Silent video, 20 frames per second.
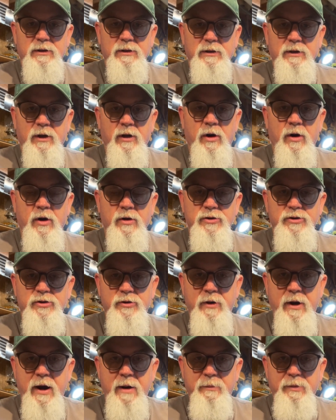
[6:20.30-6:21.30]
a large
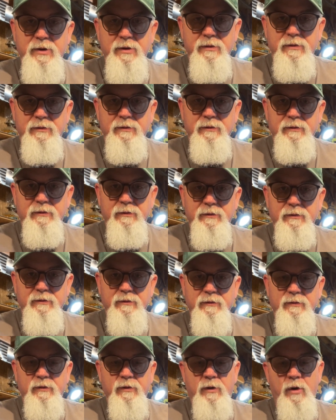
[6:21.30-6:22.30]
trapper,
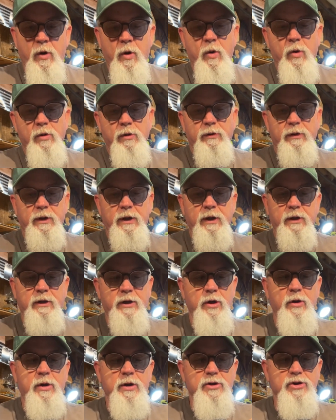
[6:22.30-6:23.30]
or
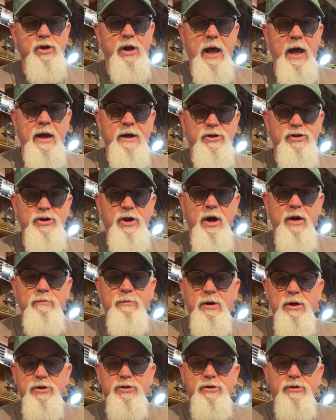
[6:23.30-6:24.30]
you can slide a sod
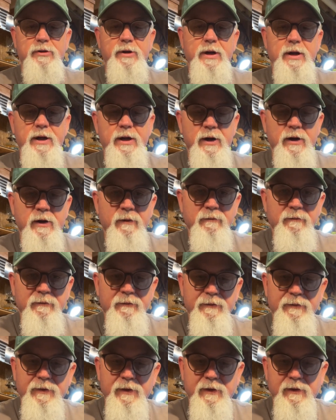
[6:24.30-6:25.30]
buster in here.
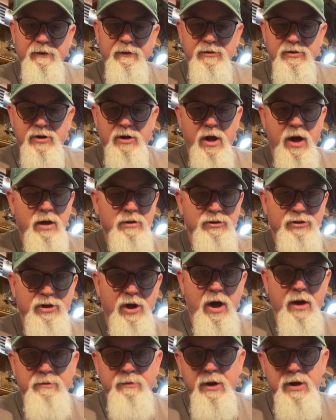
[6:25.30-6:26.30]

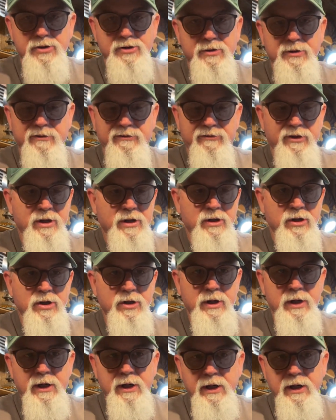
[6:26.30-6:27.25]
Sod buster will fit good in